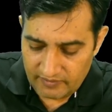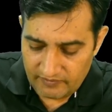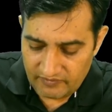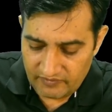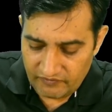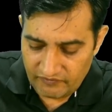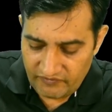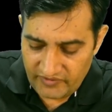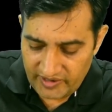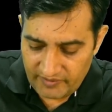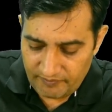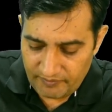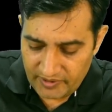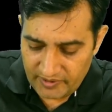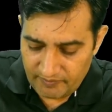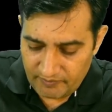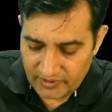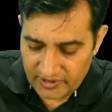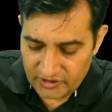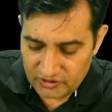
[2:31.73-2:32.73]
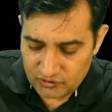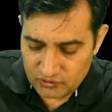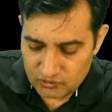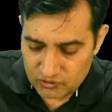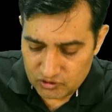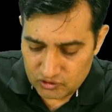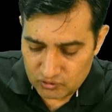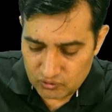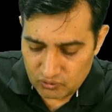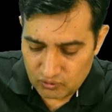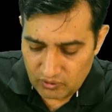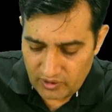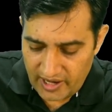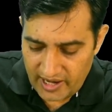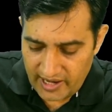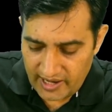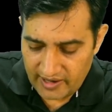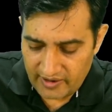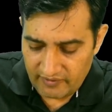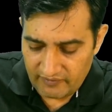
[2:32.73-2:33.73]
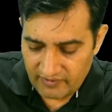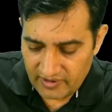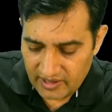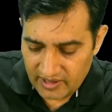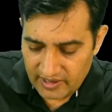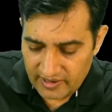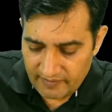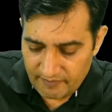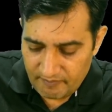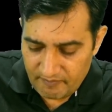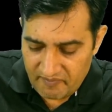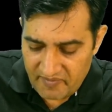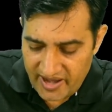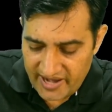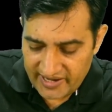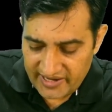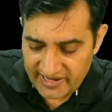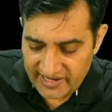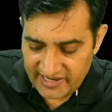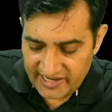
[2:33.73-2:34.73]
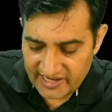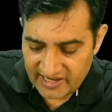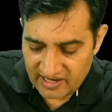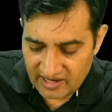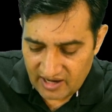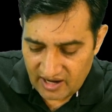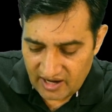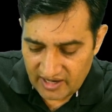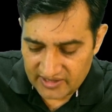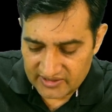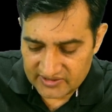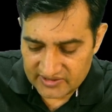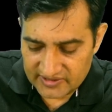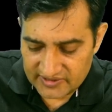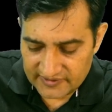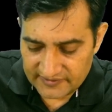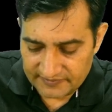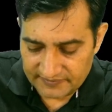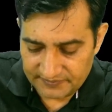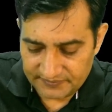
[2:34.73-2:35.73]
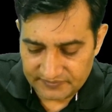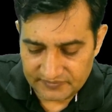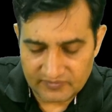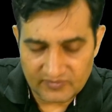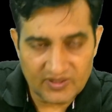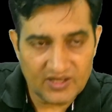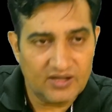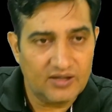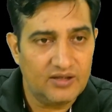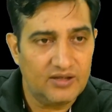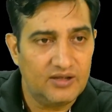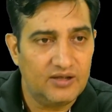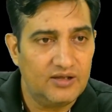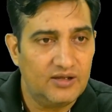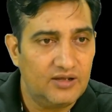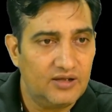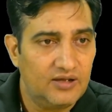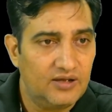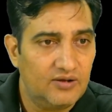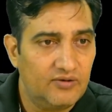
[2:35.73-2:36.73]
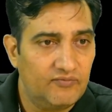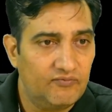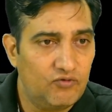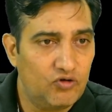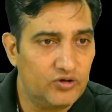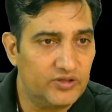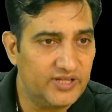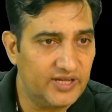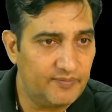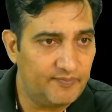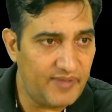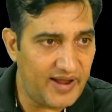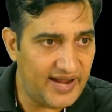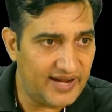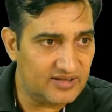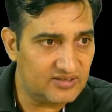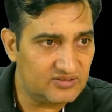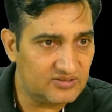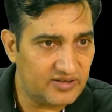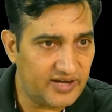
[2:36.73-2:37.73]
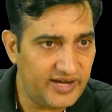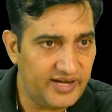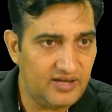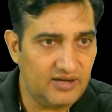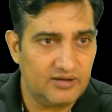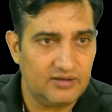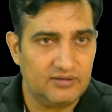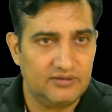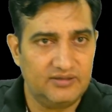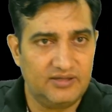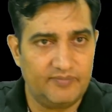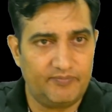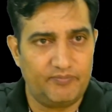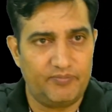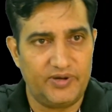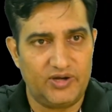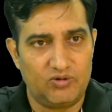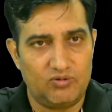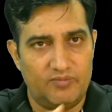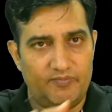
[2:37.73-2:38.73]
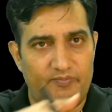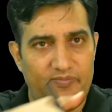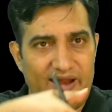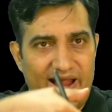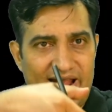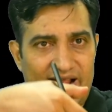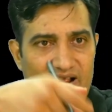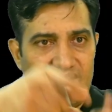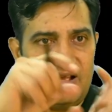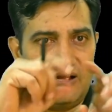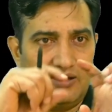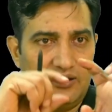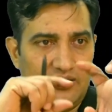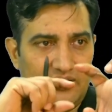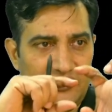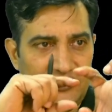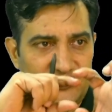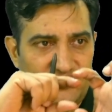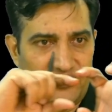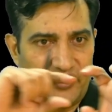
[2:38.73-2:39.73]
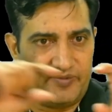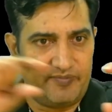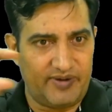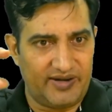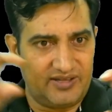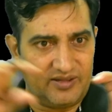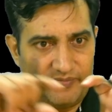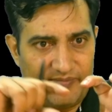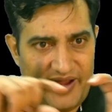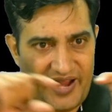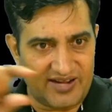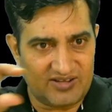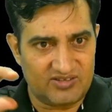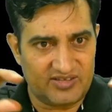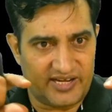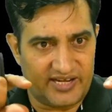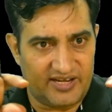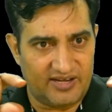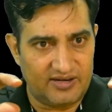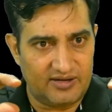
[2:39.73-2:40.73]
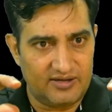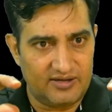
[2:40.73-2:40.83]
when people used to have magnetic cards for their banks, right? The particular black strip at the back side,